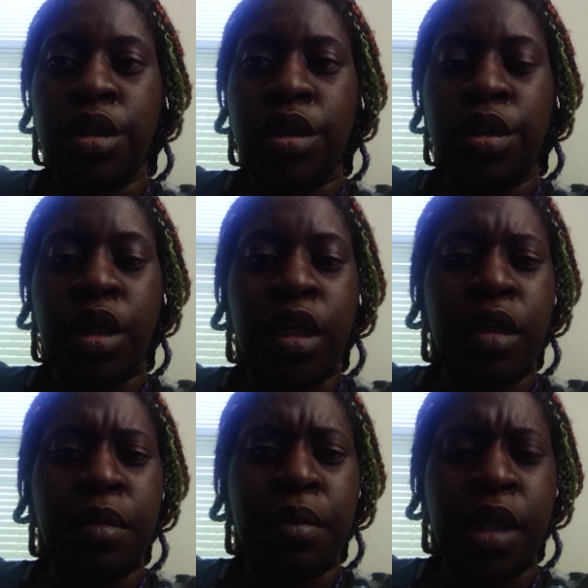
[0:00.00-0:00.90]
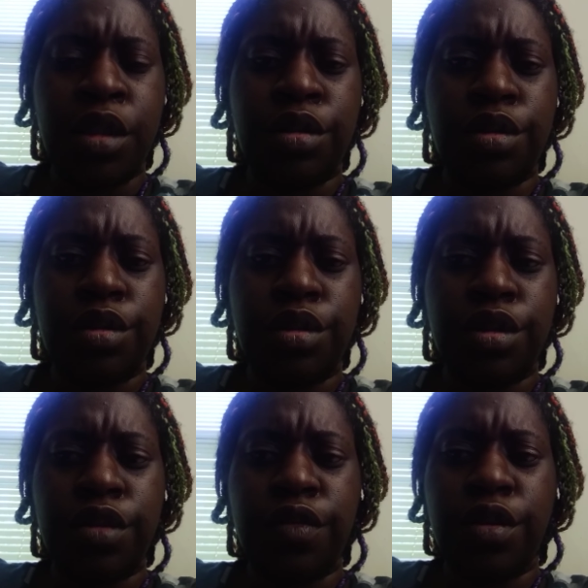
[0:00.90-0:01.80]
United Masters
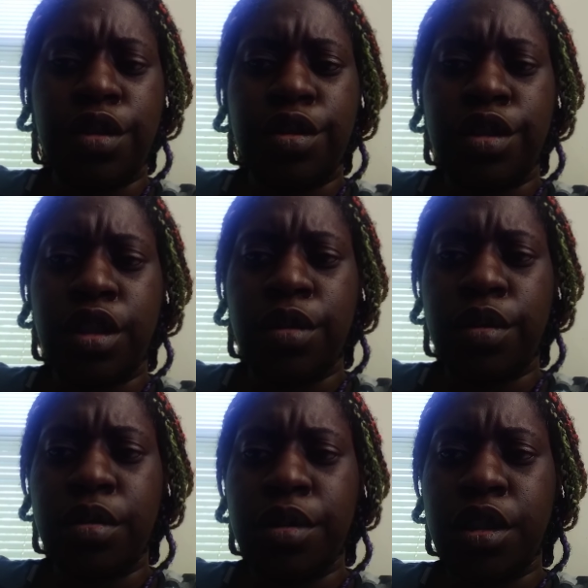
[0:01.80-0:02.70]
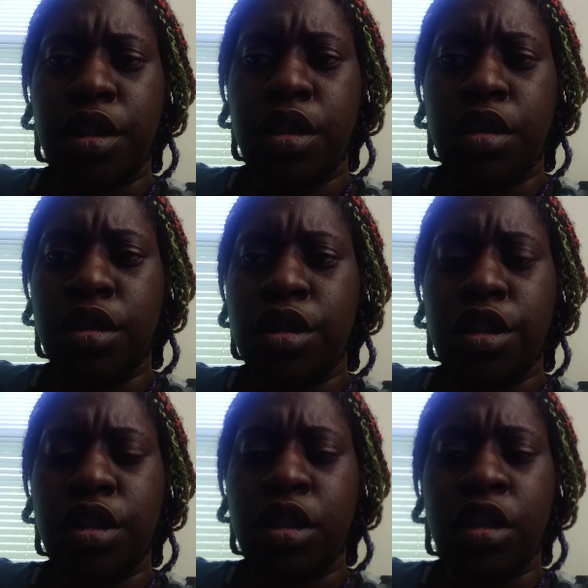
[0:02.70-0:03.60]
if you understand what I'm saying. It
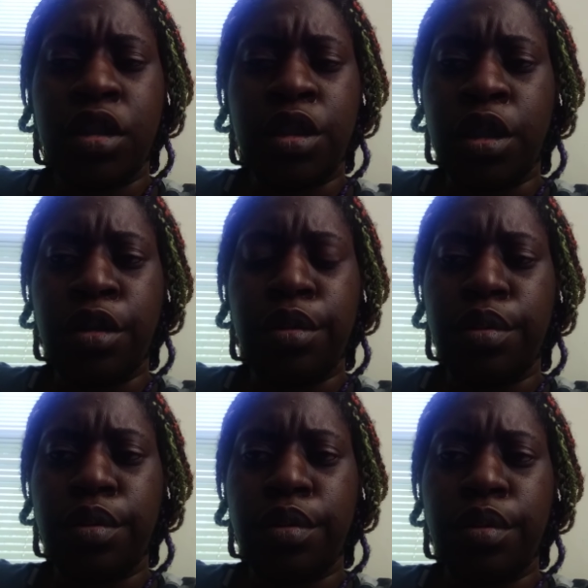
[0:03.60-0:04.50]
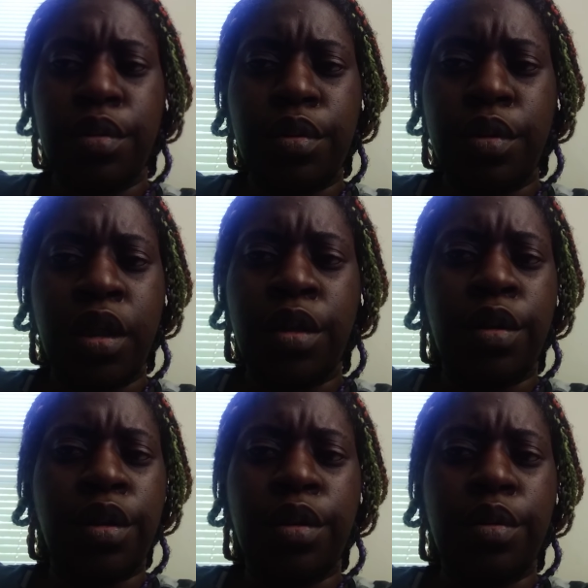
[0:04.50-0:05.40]
just it doesn't go. I don't
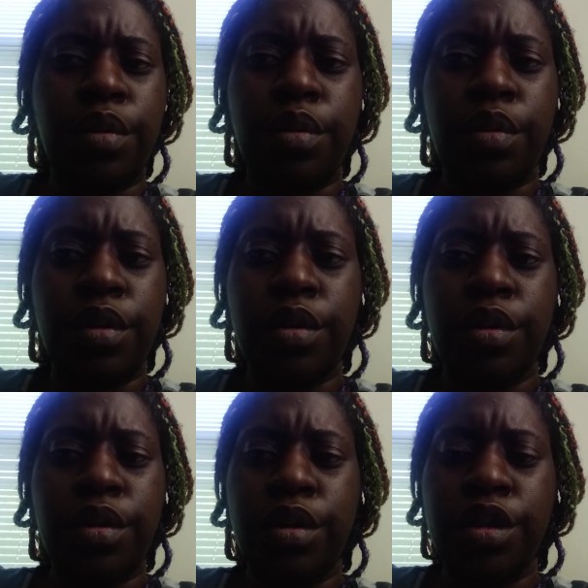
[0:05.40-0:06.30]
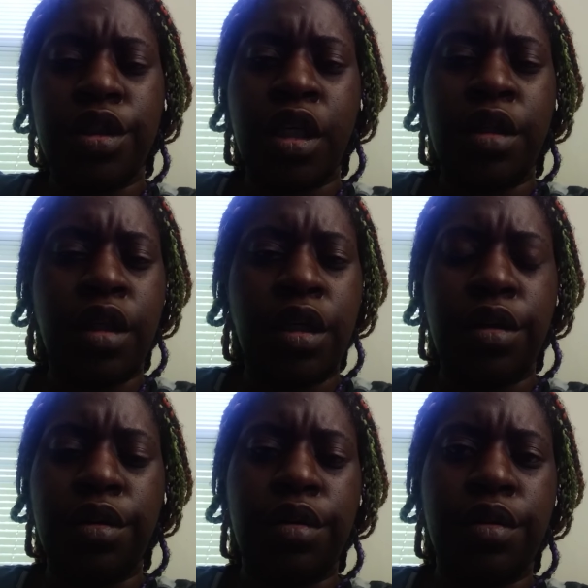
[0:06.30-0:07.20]
know it's not
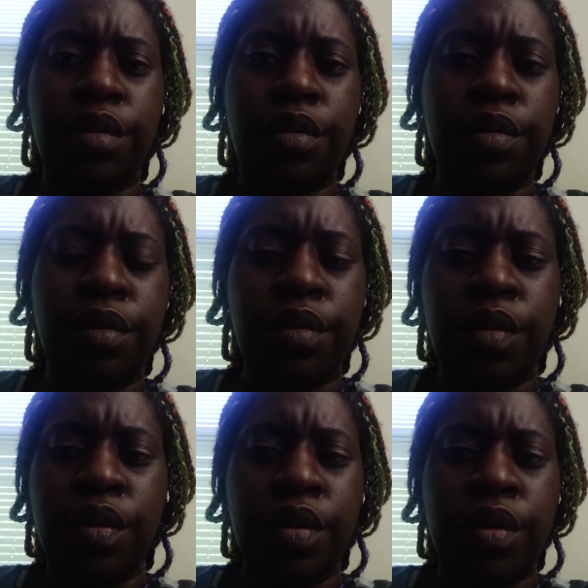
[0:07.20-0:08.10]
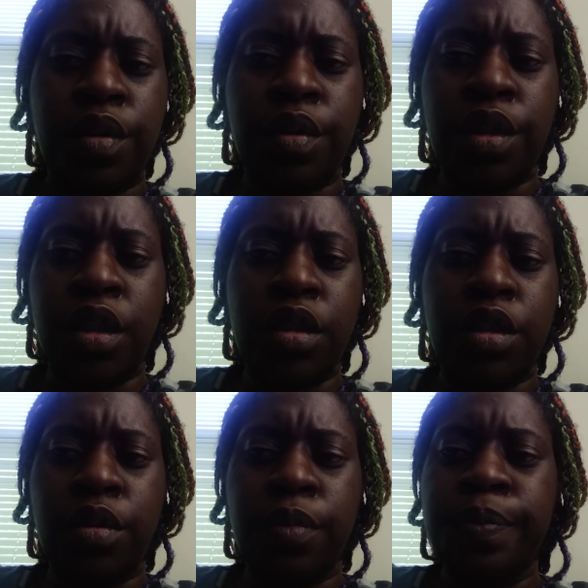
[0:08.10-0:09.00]
there. Okay,
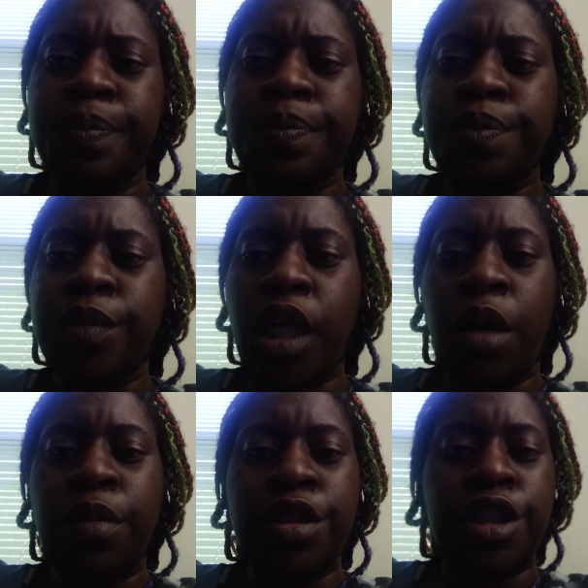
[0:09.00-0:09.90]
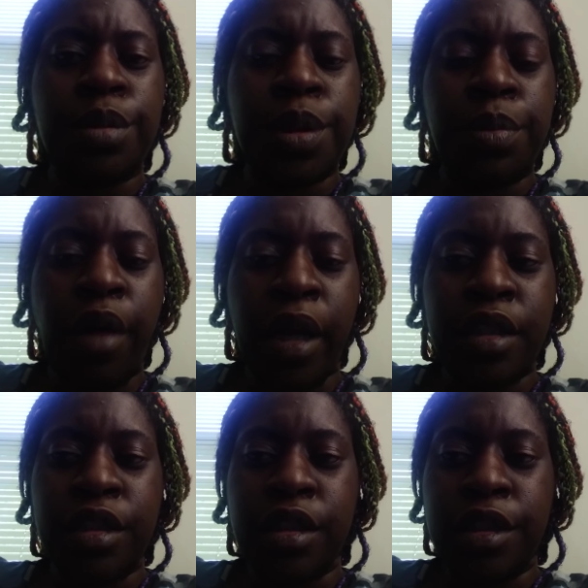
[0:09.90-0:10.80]
so I would just be
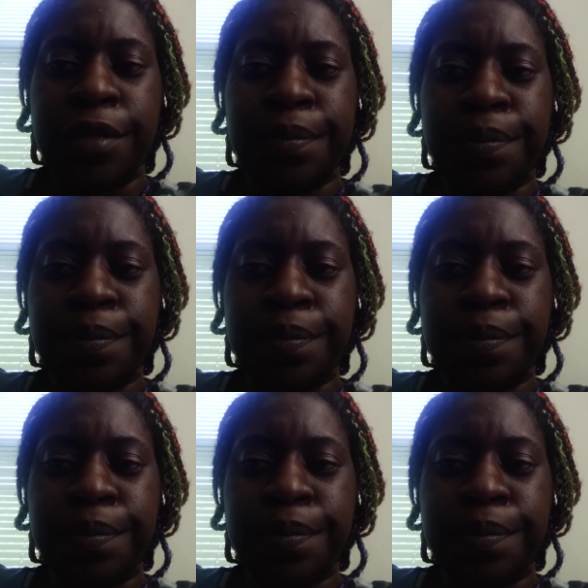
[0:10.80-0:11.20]
practicing